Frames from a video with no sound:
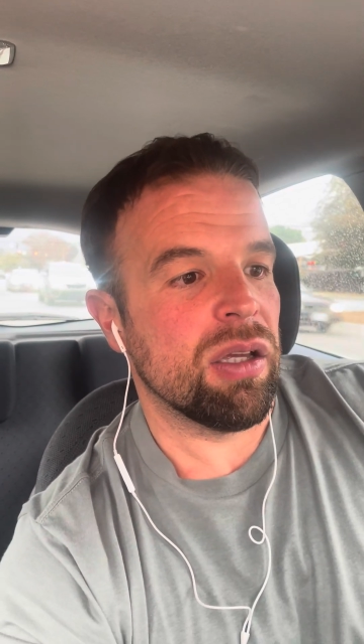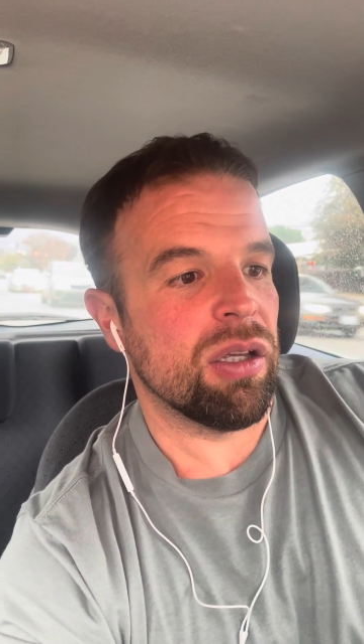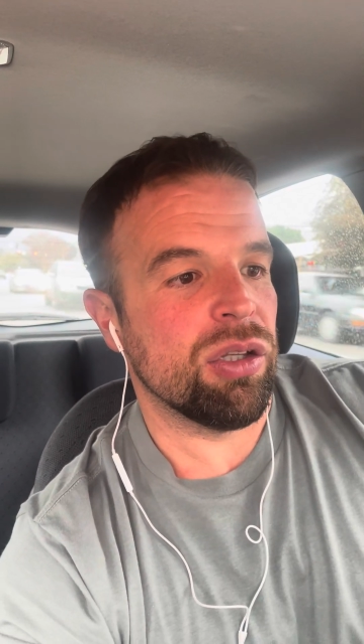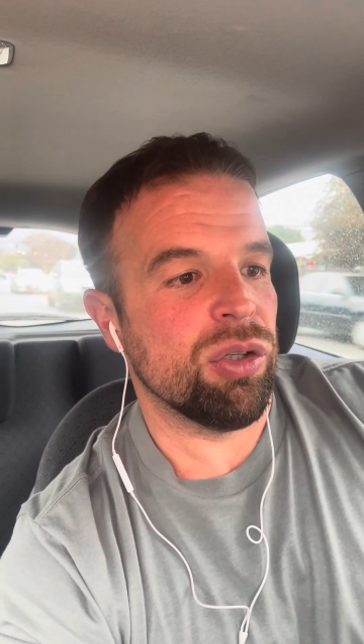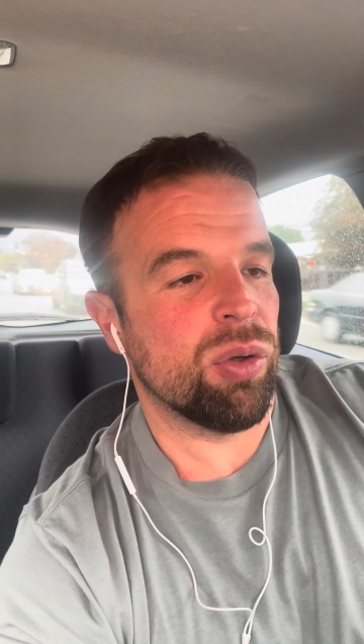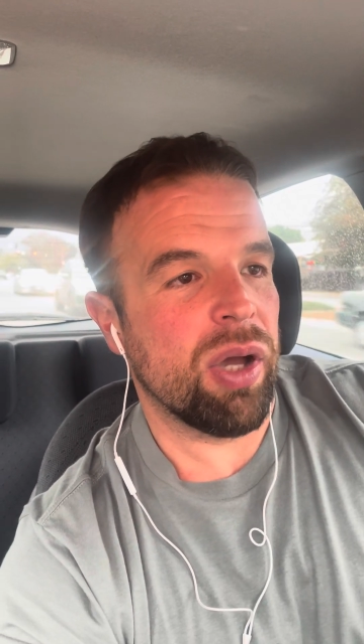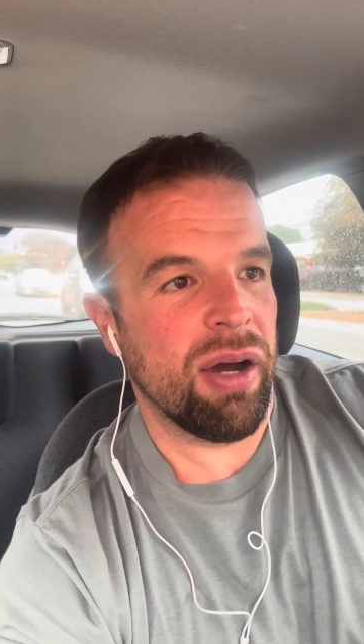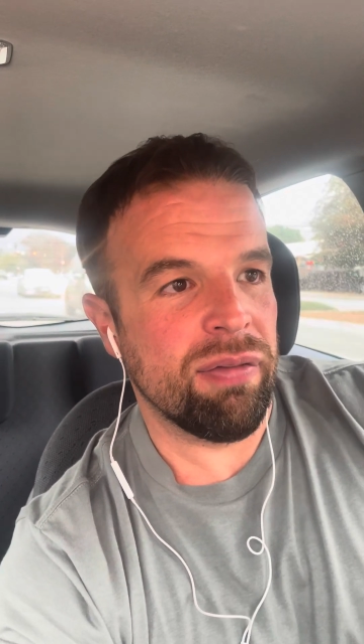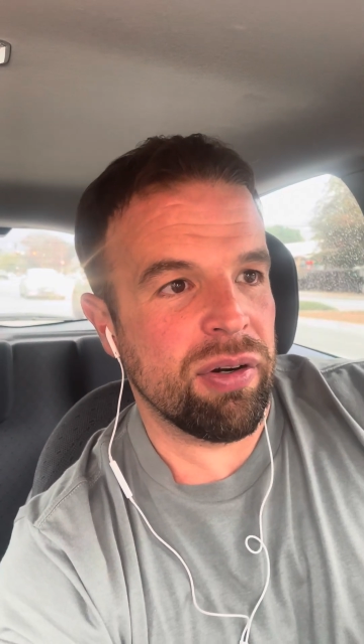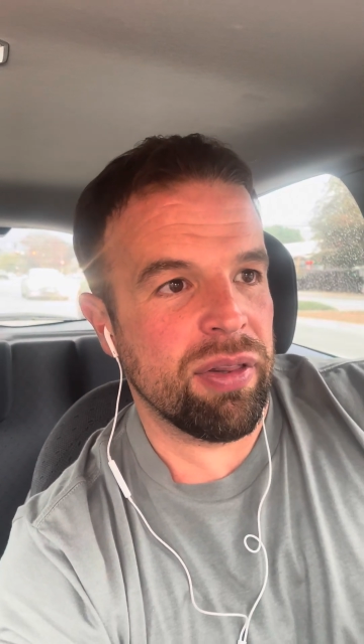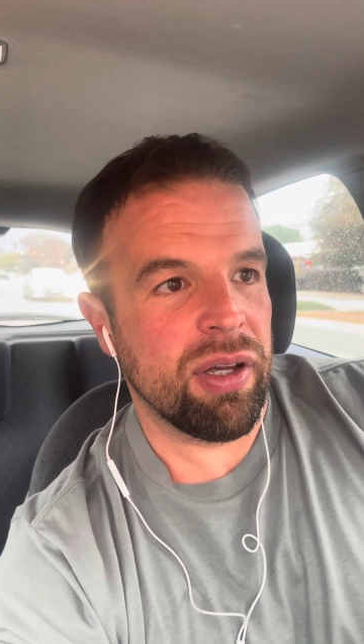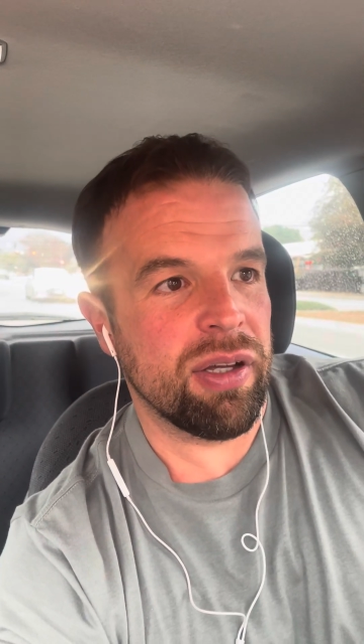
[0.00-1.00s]
you
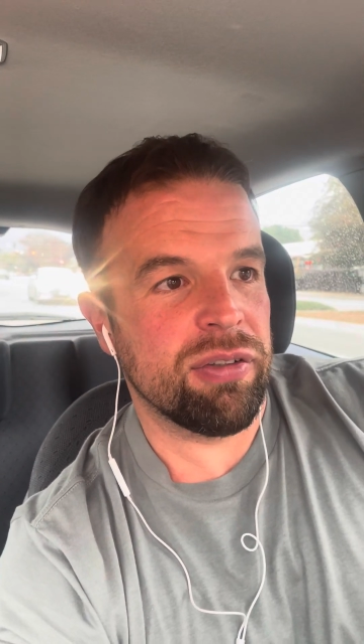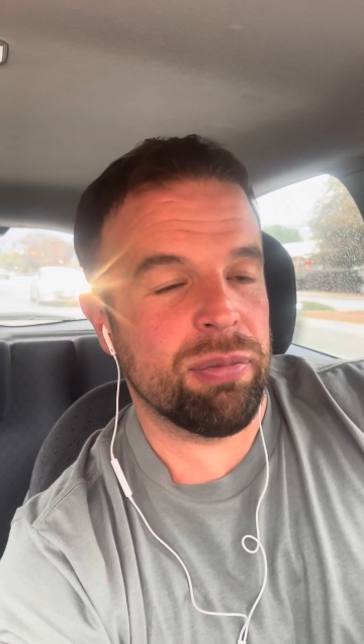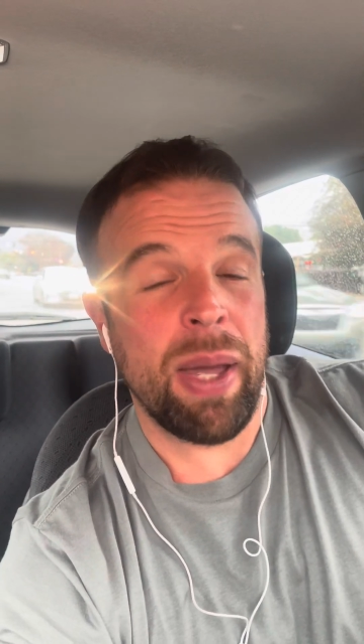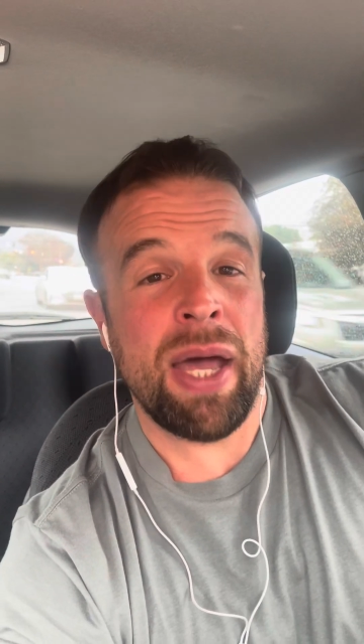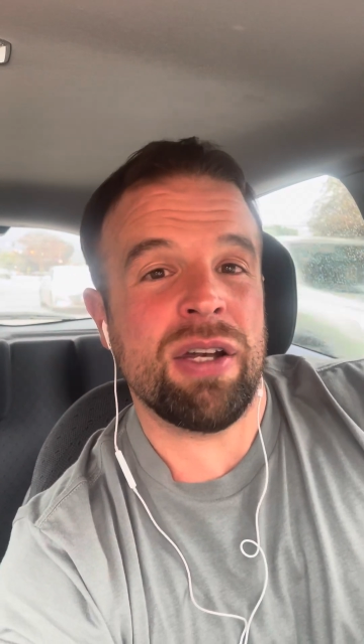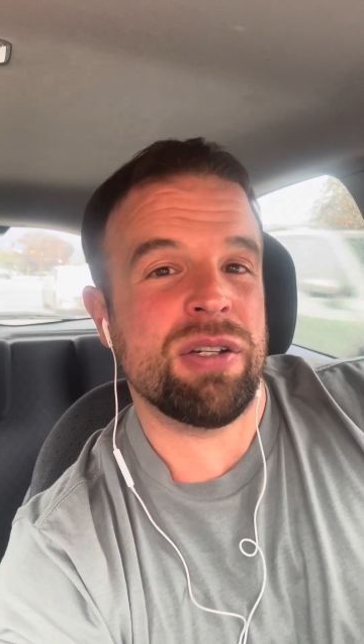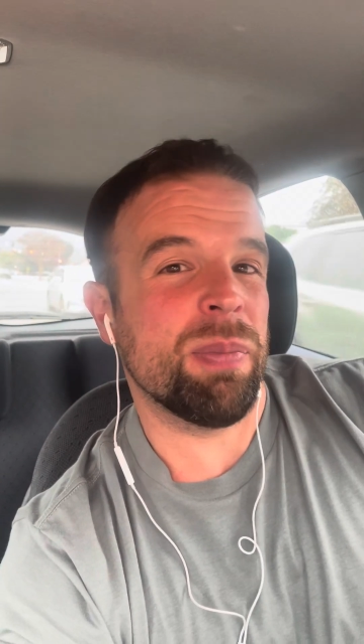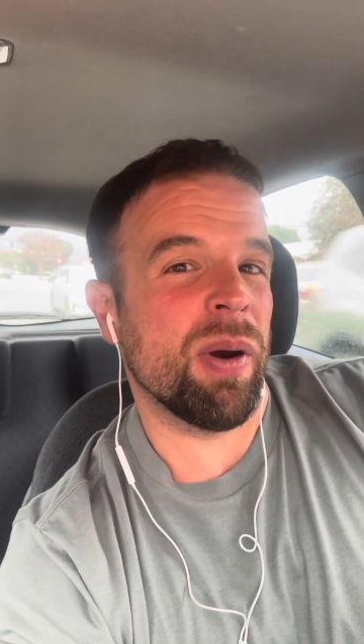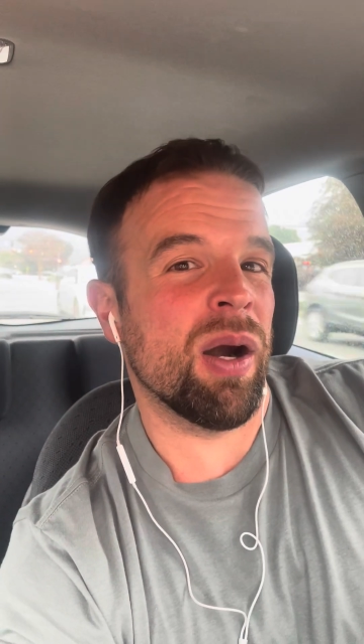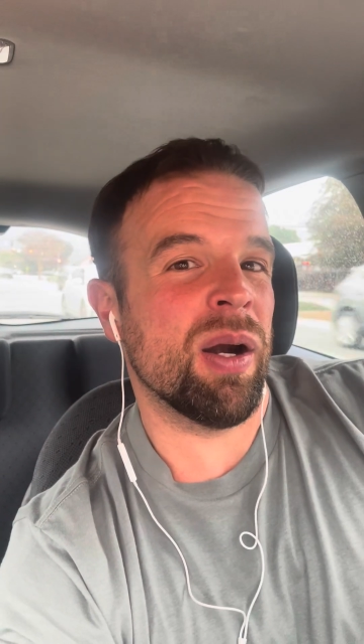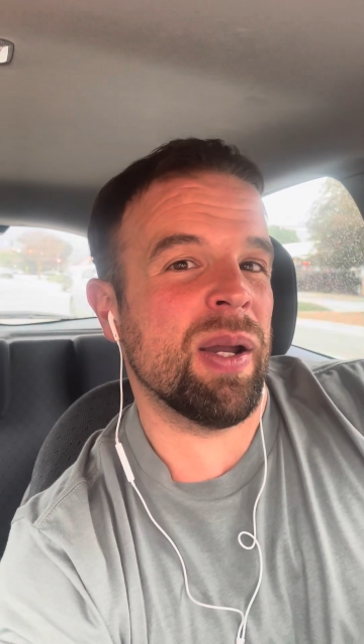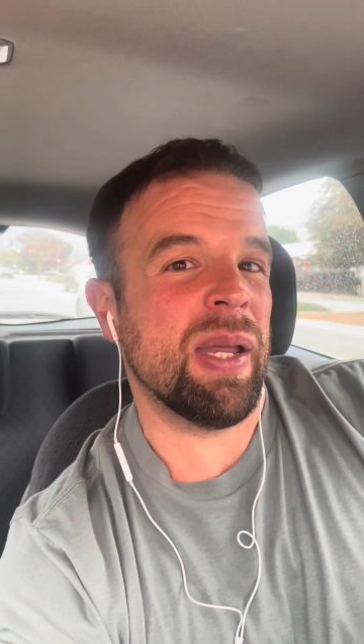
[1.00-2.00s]
cover the Spanish
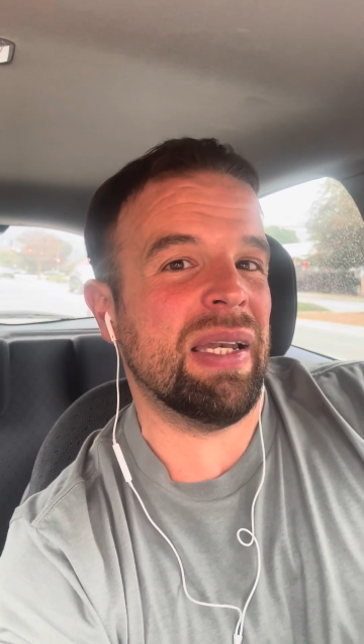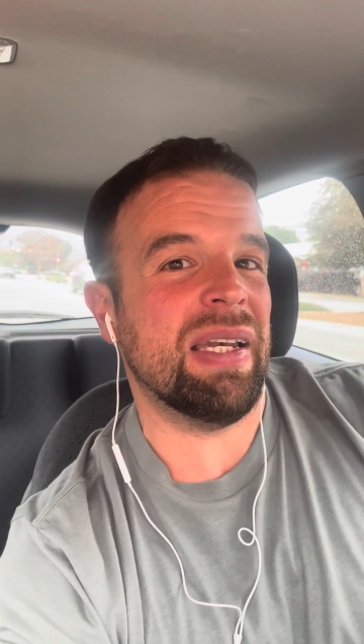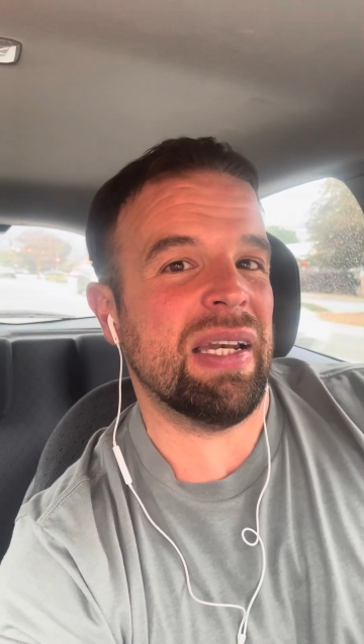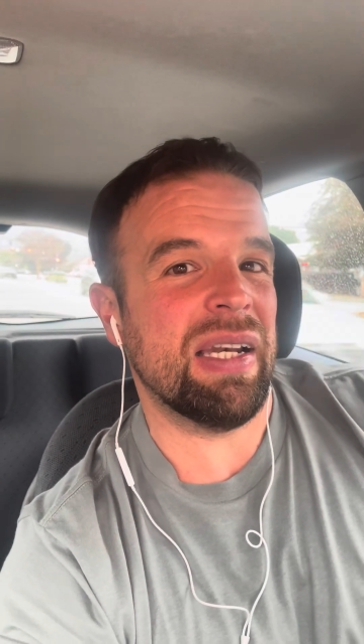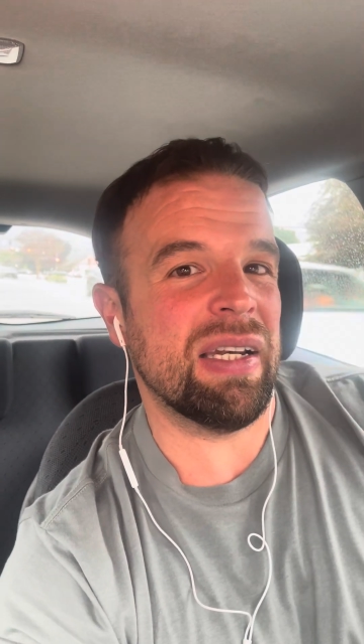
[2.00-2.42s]
part and